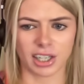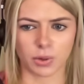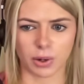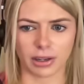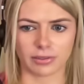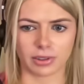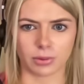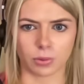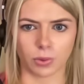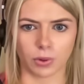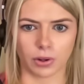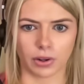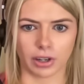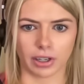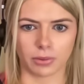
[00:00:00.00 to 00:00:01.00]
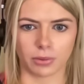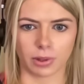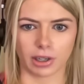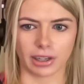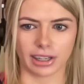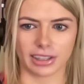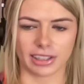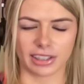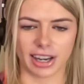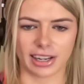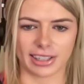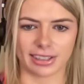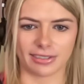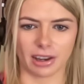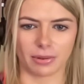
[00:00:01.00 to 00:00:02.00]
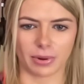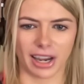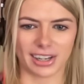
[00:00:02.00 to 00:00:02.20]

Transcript: 12 to 1, I would like the chances of him.